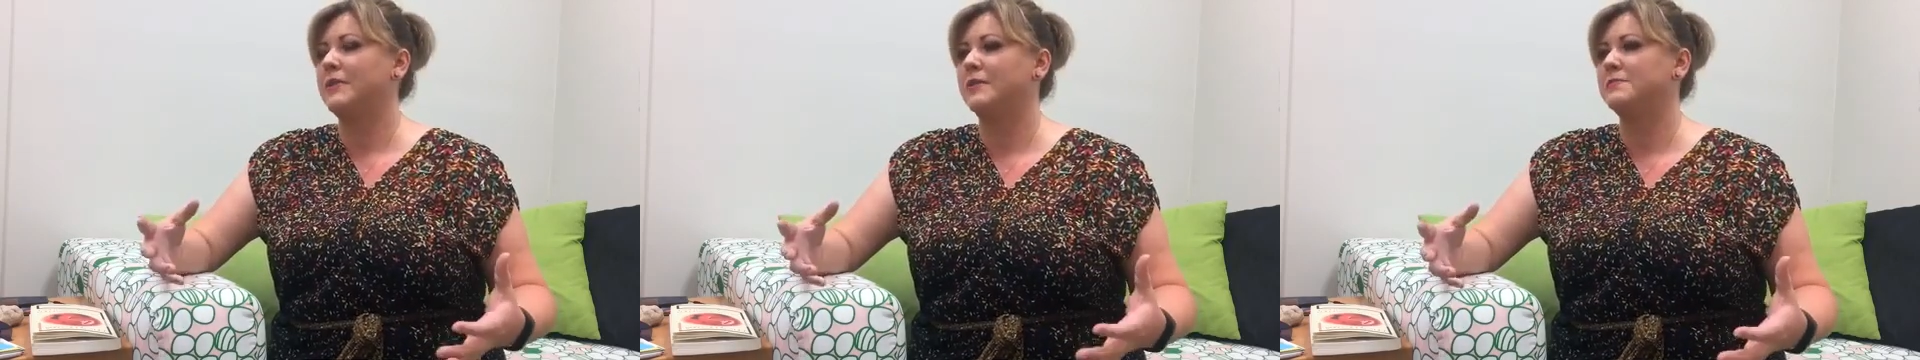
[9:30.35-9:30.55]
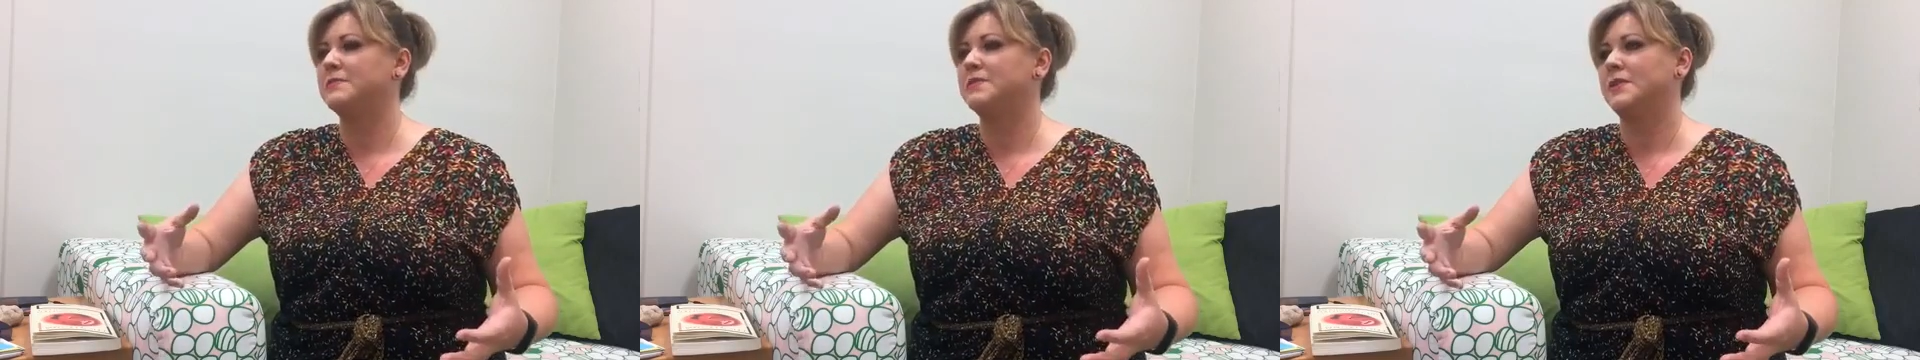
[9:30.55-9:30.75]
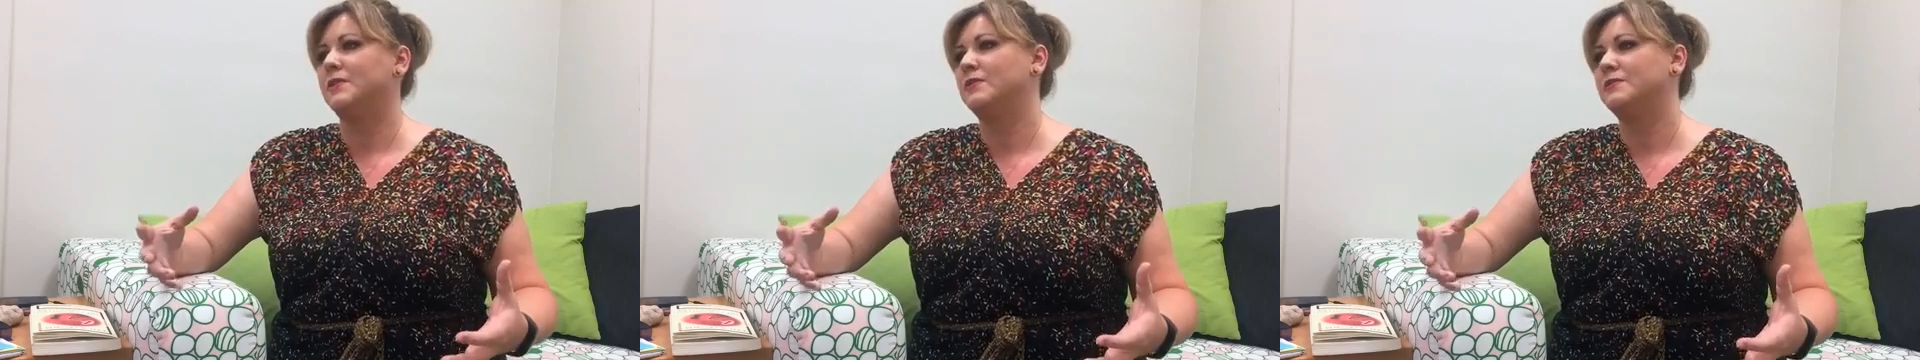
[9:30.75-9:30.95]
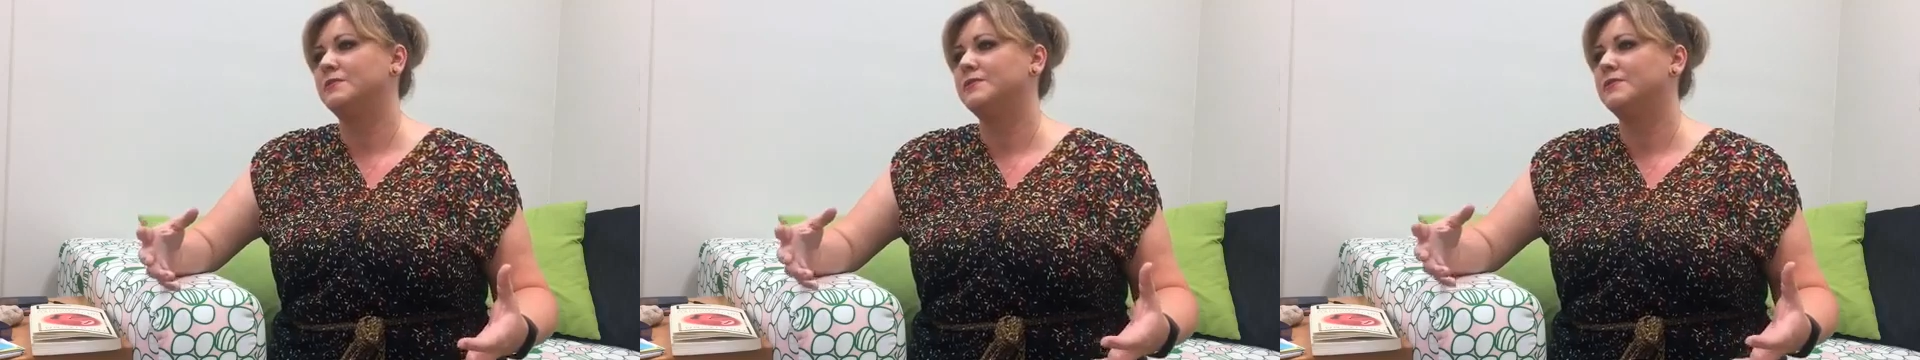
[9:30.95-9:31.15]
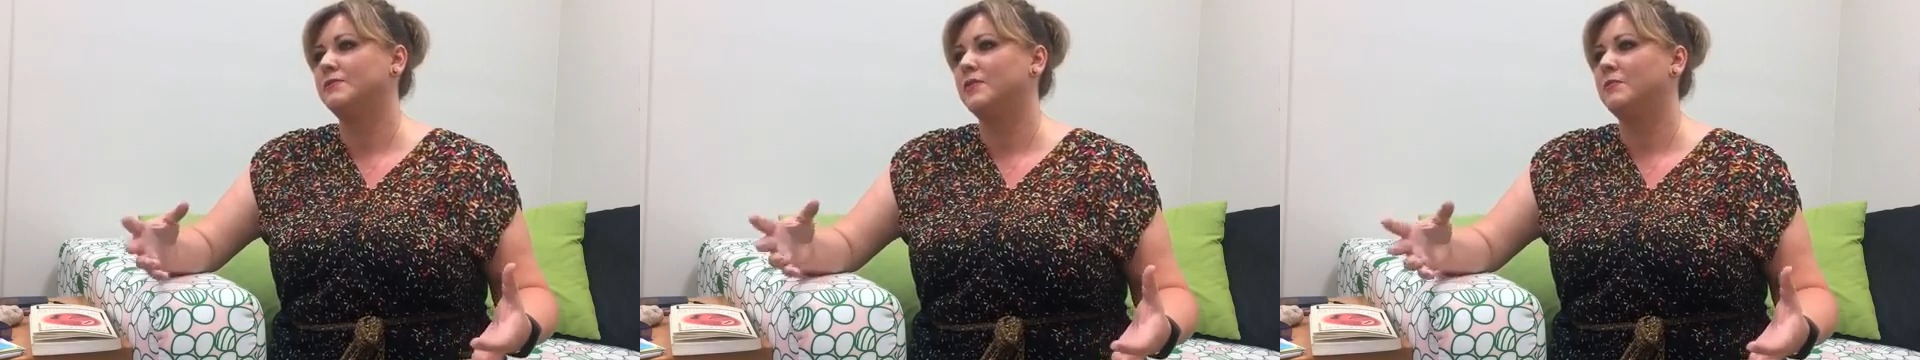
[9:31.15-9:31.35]

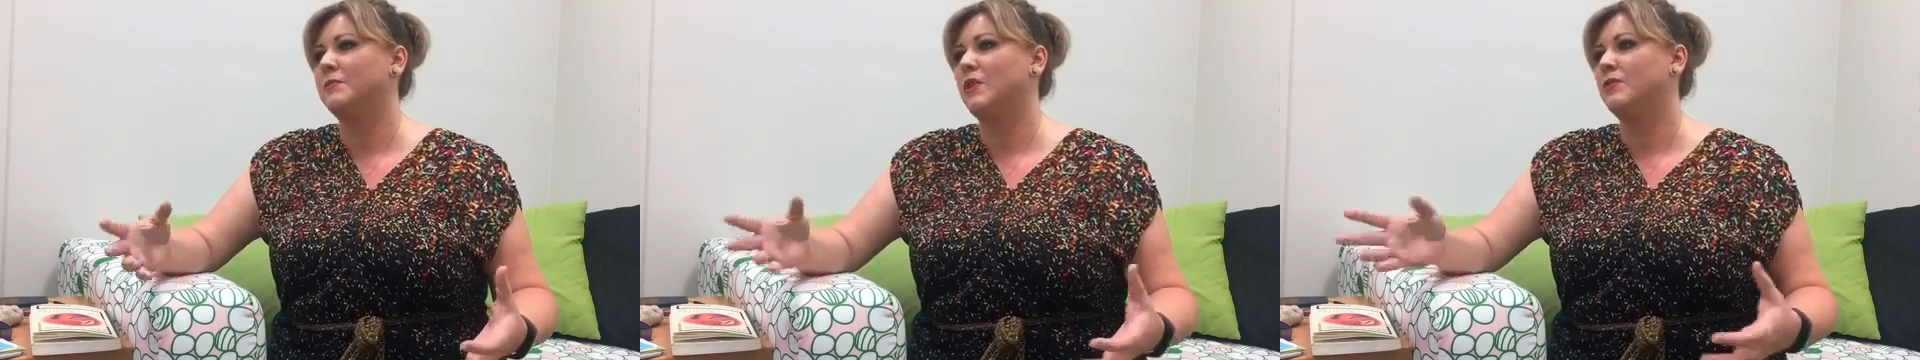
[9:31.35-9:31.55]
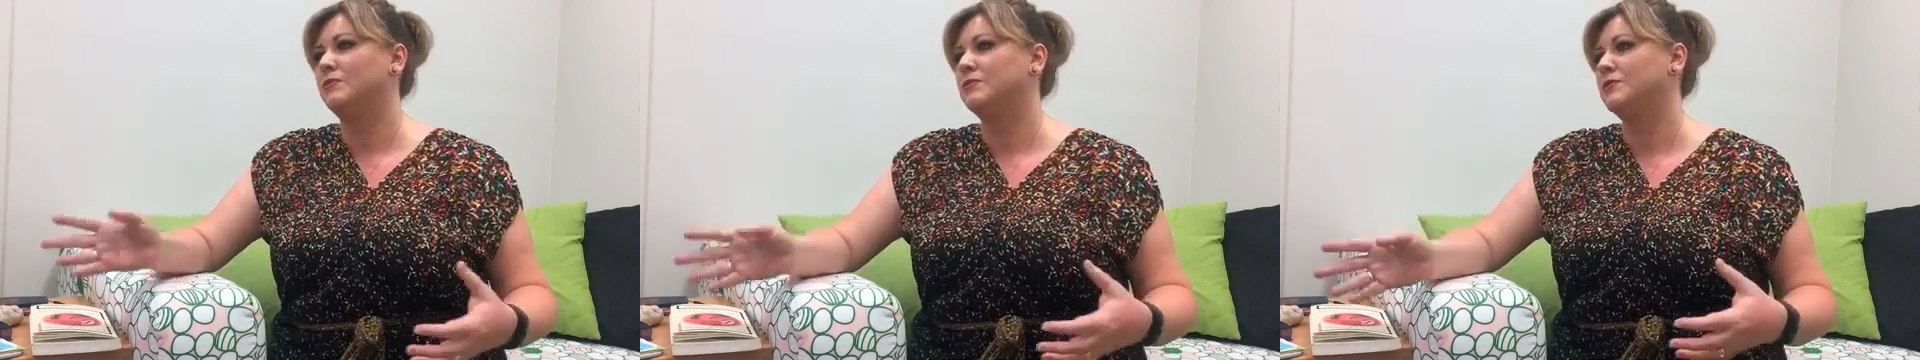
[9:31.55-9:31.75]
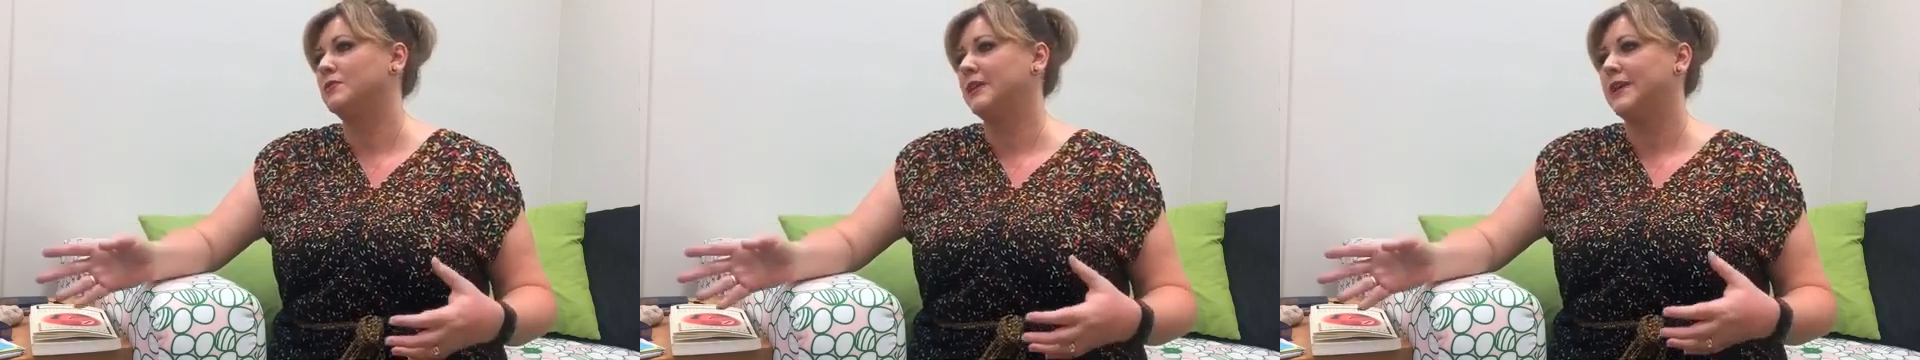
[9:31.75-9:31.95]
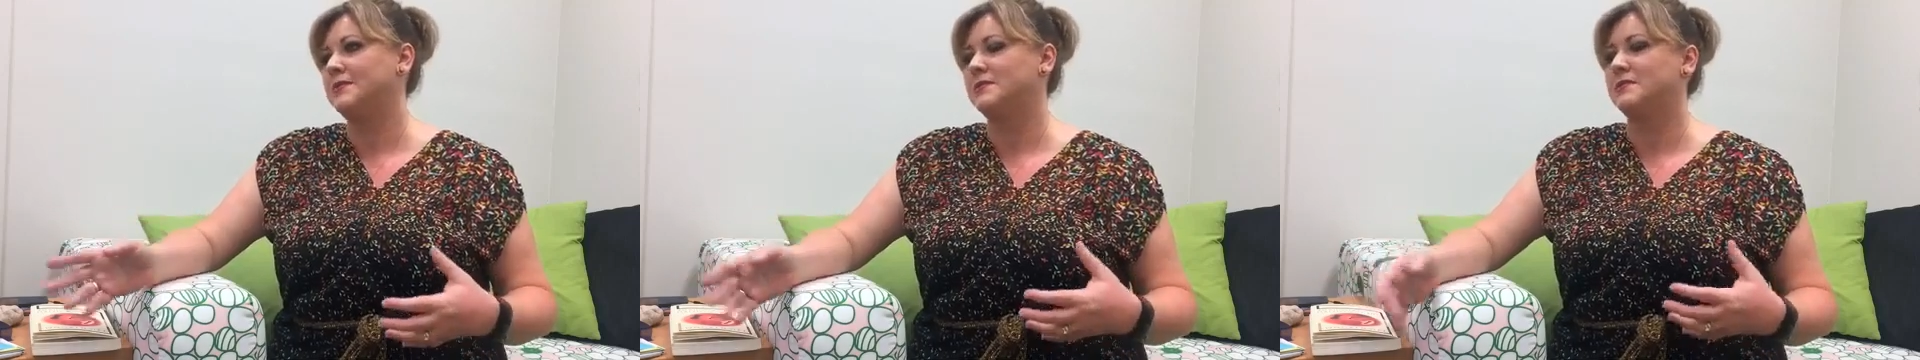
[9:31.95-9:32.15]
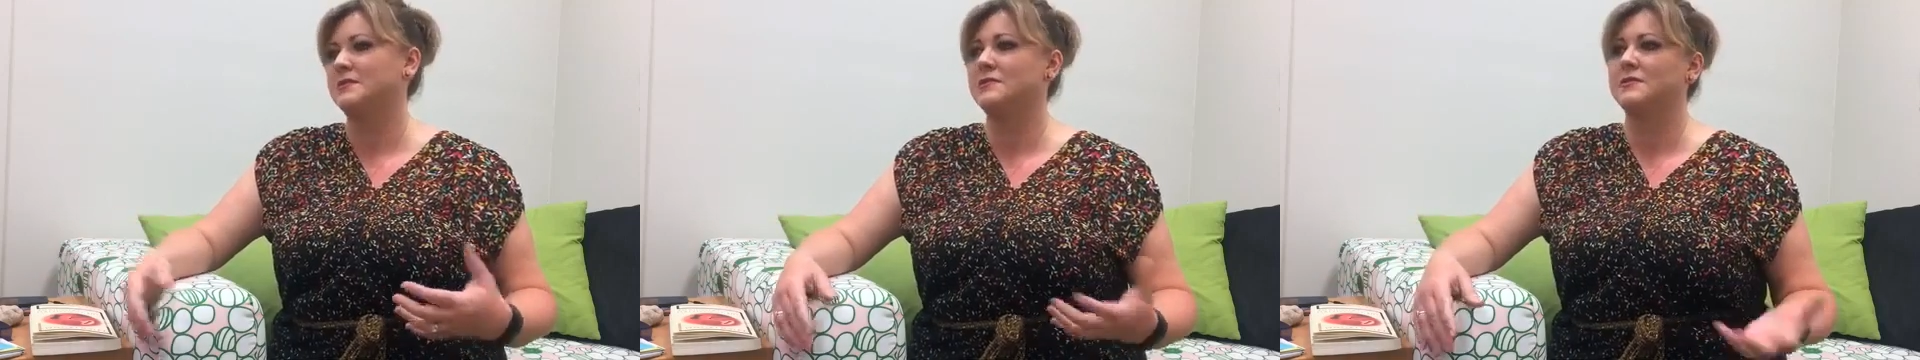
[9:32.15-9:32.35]
themselves from old
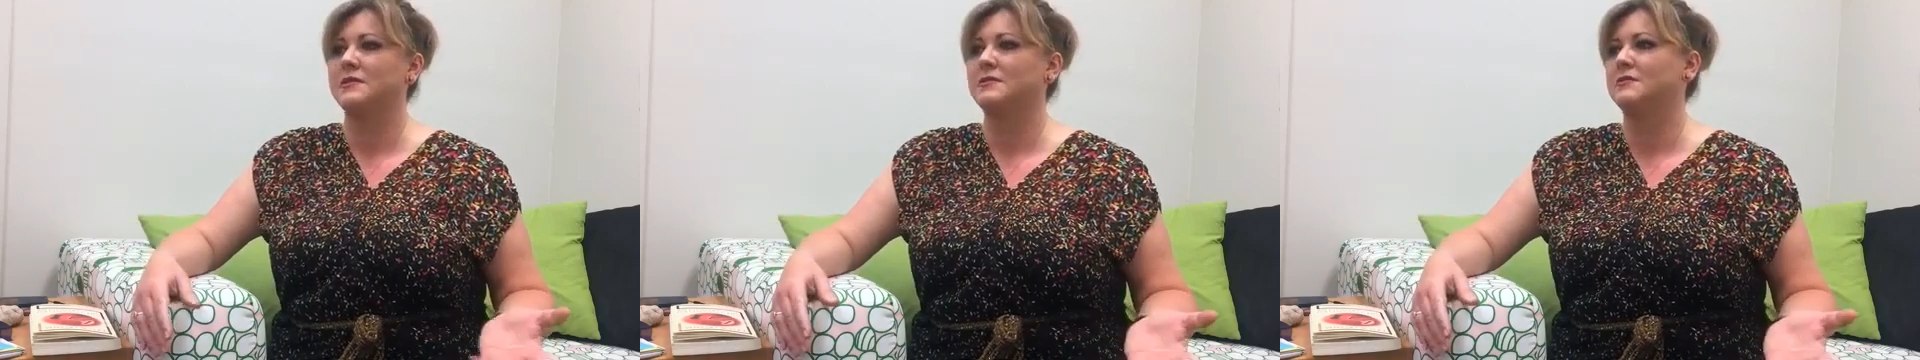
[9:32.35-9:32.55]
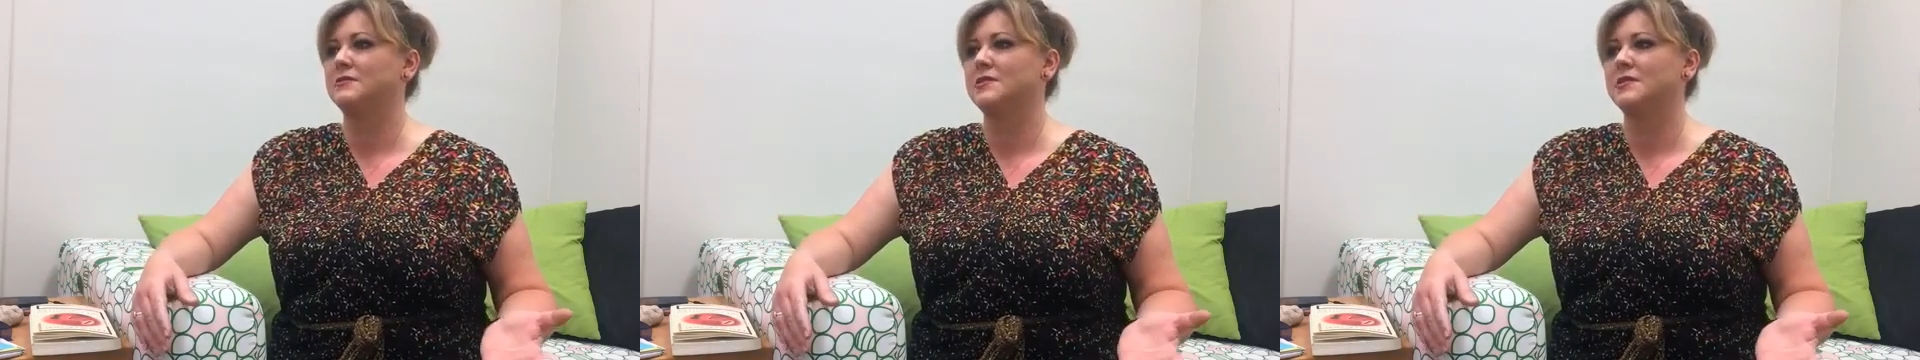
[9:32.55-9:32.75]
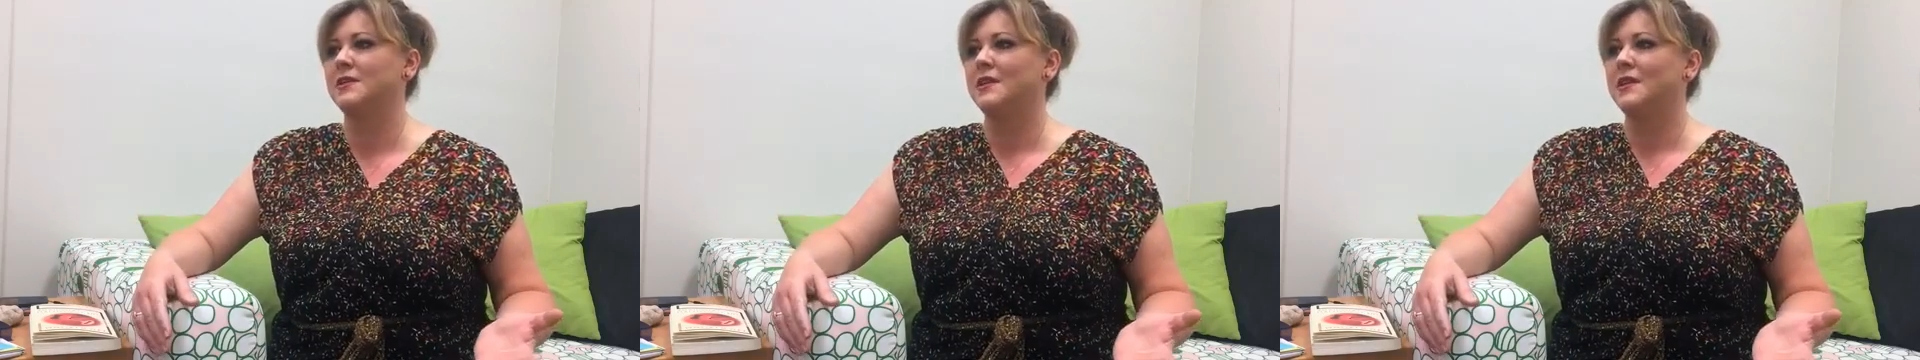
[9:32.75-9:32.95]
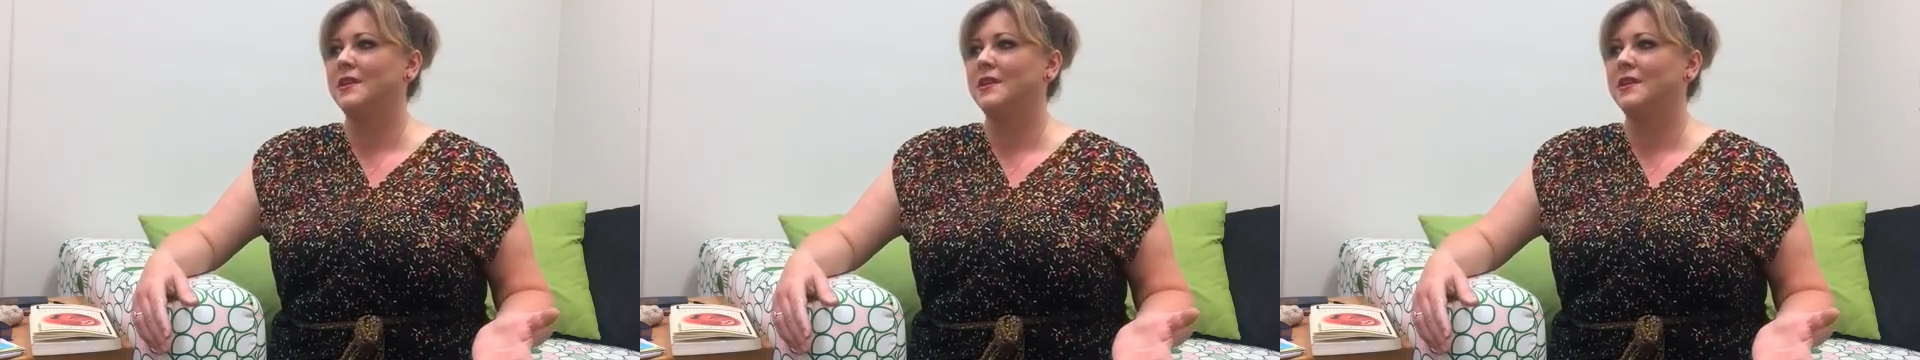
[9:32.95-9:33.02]
letters and